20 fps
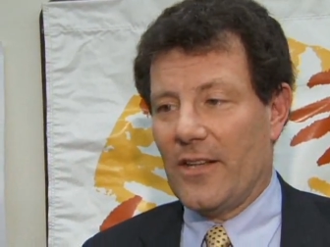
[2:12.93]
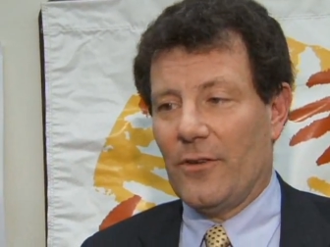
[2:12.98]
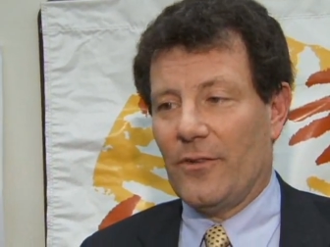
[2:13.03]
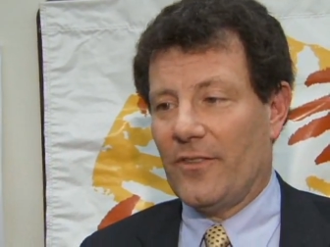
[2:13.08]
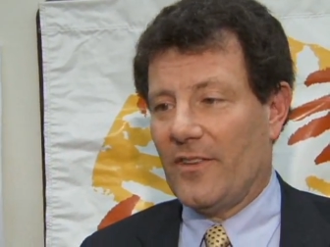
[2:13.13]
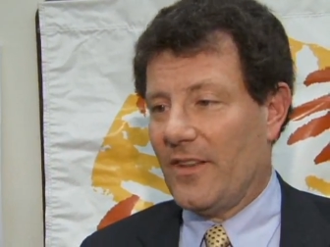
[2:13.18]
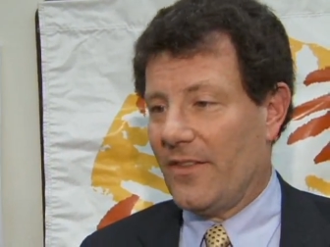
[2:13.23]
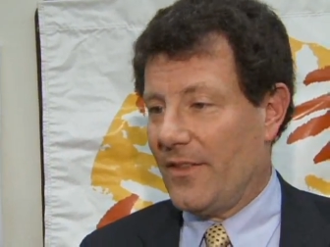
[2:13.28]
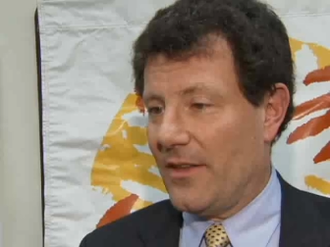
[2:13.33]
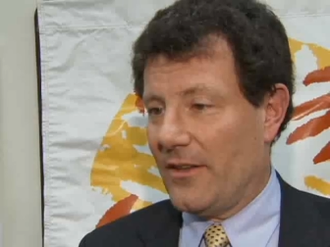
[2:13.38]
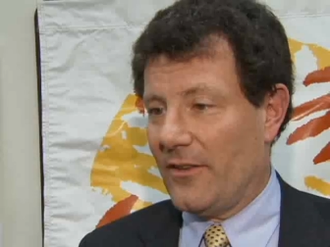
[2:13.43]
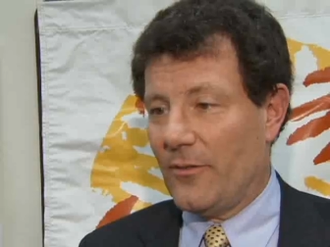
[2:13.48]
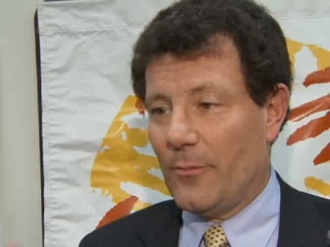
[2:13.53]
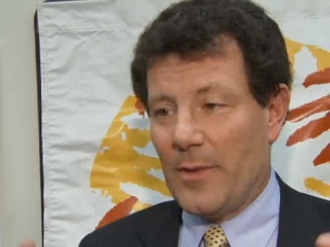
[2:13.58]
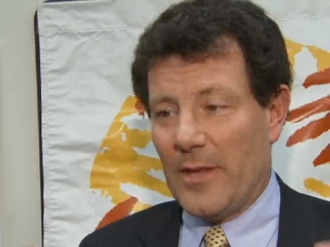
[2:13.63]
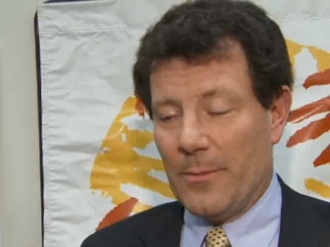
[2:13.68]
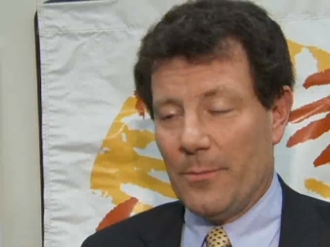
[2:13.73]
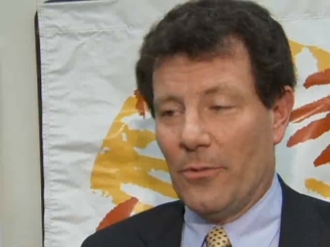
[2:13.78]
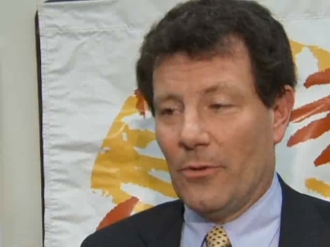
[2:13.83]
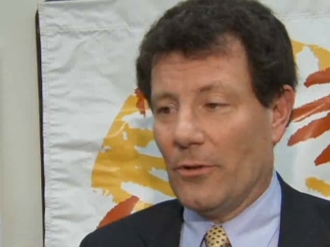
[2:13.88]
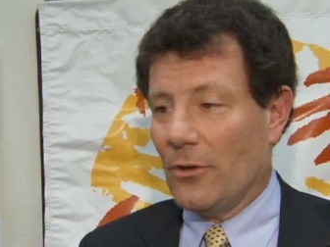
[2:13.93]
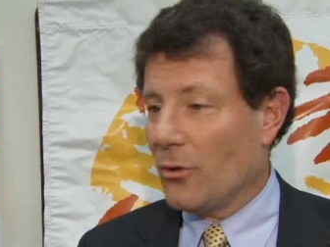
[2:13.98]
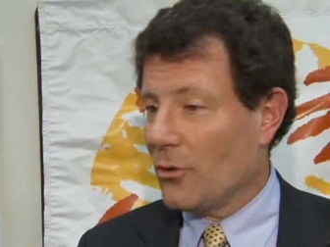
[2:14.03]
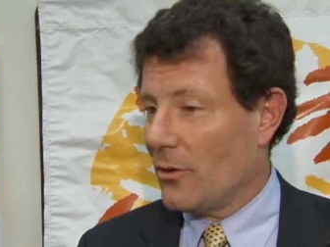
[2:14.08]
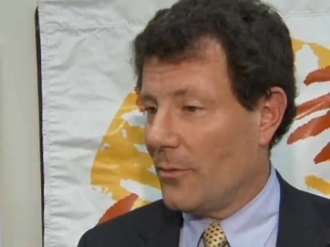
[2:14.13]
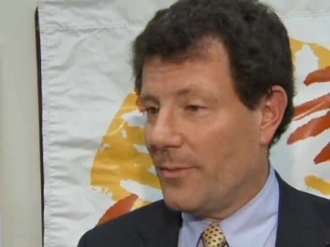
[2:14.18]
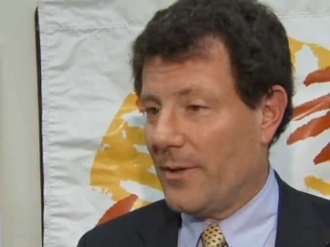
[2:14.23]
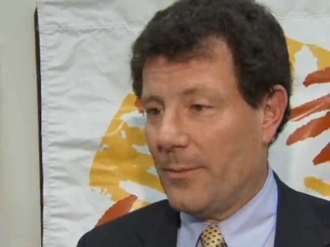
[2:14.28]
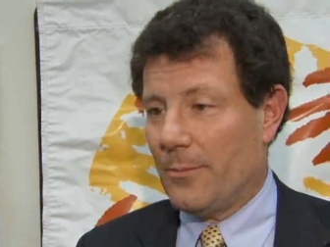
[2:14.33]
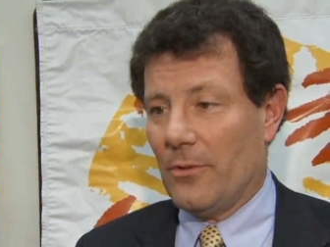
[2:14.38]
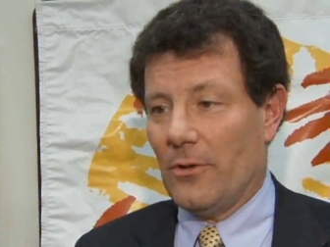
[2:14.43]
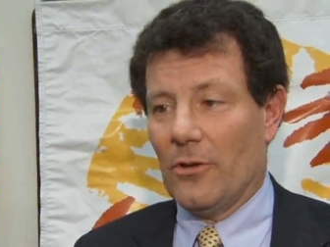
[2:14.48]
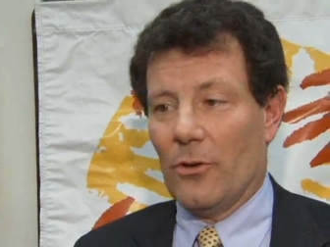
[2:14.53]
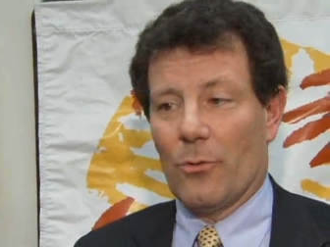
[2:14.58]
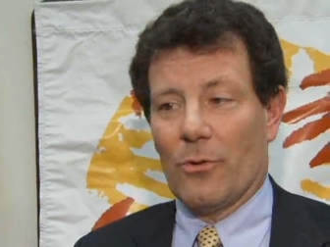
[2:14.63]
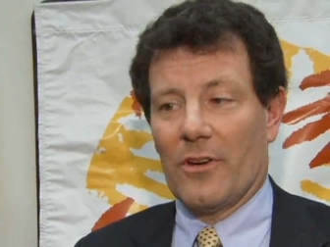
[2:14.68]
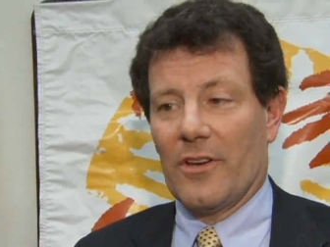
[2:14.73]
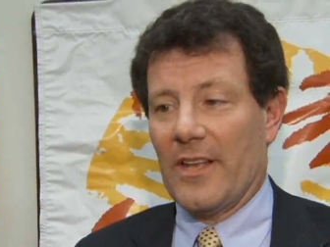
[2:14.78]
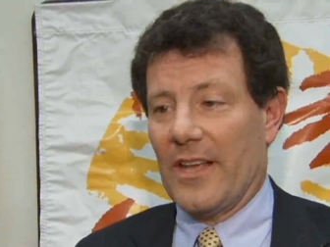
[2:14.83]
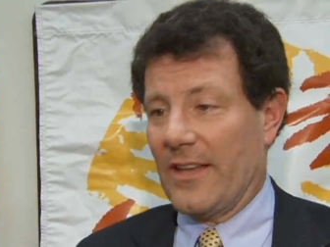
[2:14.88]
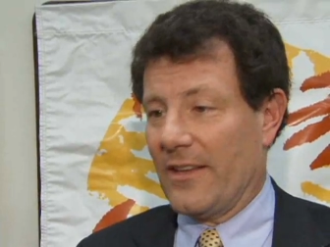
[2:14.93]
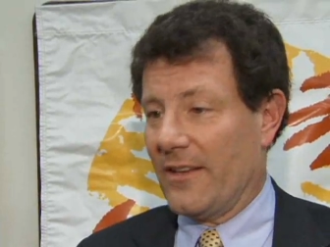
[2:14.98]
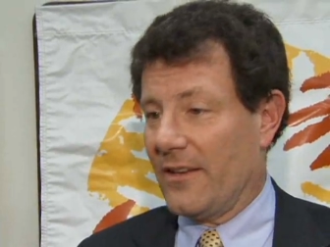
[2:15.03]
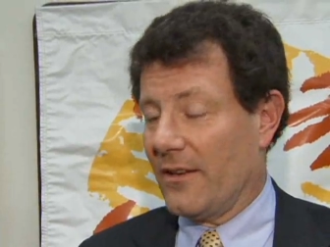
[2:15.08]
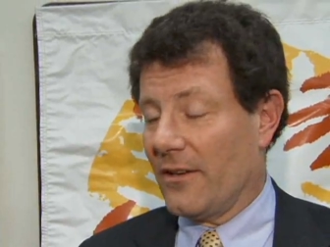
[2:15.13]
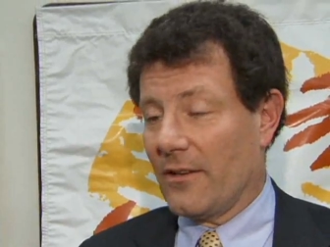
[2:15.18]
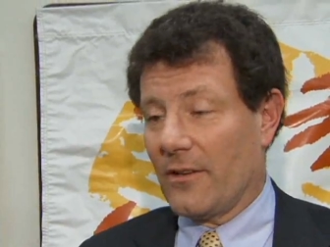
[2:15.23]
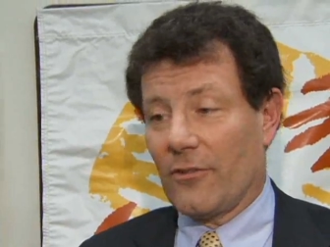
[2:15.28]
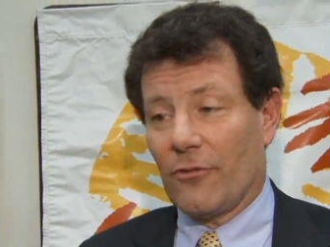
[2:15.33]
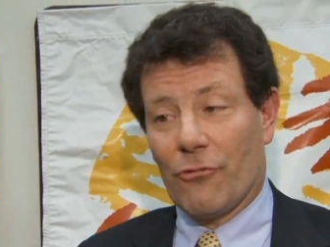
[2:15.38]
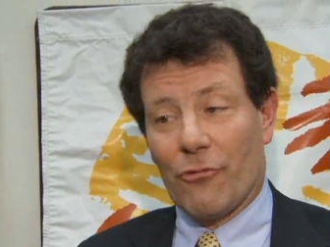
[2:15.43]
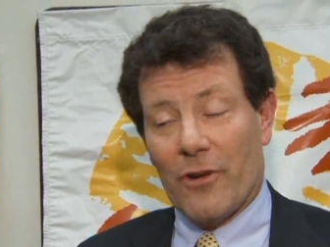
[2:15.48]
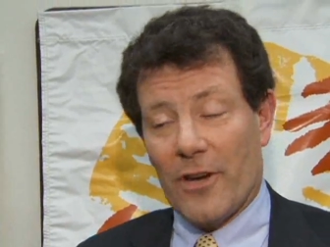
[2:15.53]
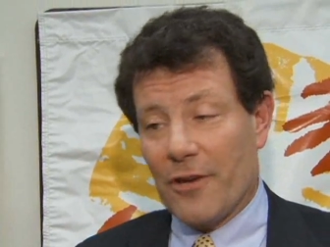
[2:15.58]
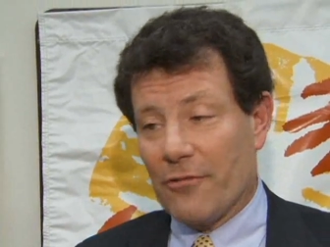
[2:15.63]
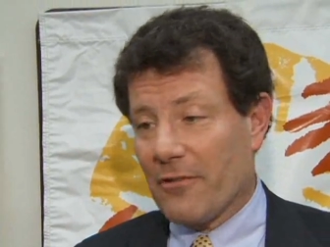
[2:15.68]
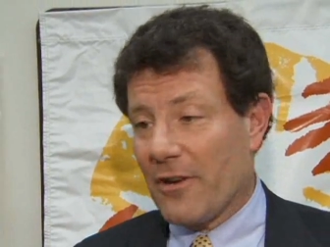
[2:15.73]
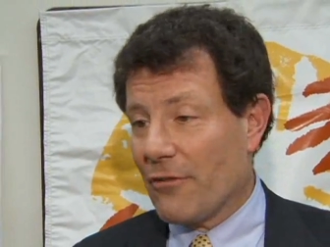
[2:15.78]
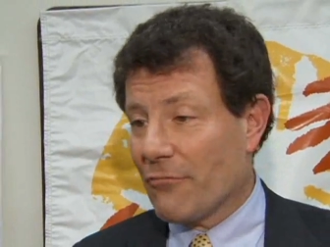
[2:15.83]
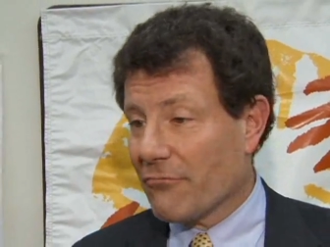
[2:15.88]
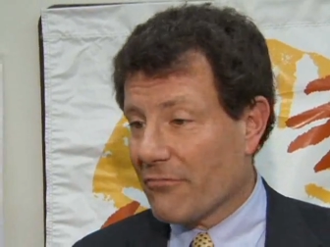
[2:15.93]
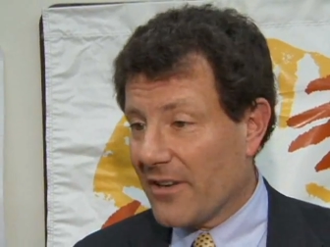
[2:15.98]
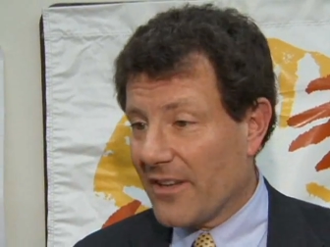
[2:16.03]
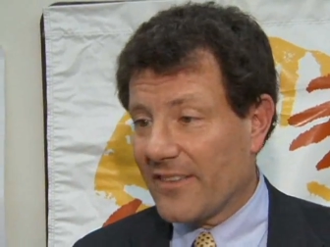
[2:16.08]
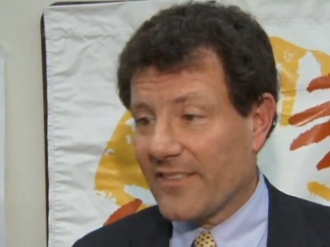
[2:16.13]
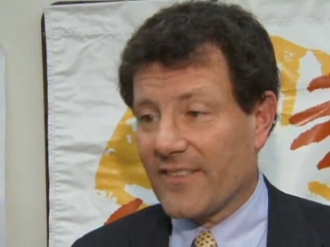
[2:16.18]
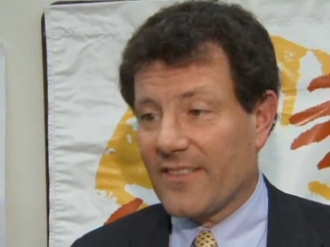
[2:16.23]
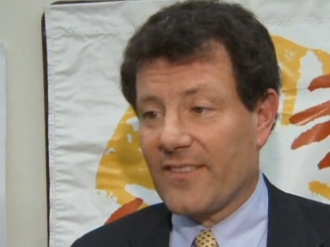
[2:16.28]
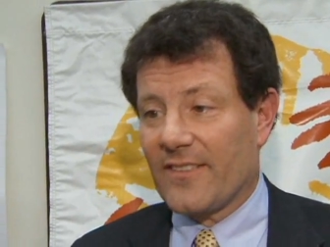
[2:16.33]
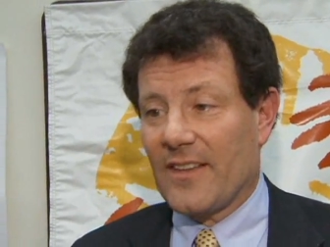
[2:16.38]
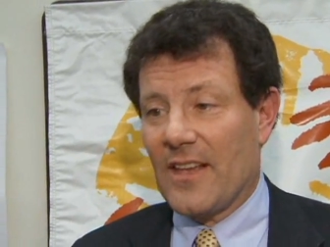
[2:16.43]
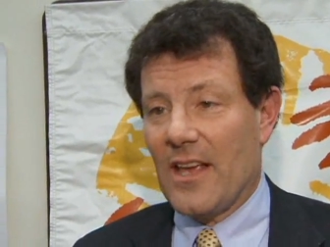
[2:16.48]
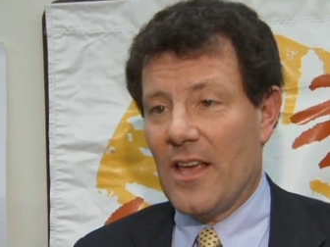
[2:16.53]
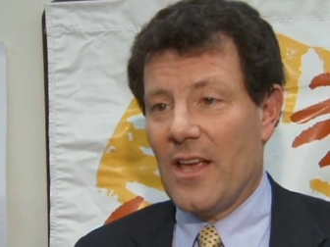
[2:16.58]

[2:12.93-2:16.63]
You see these people, local people, who are taking extraordinary risks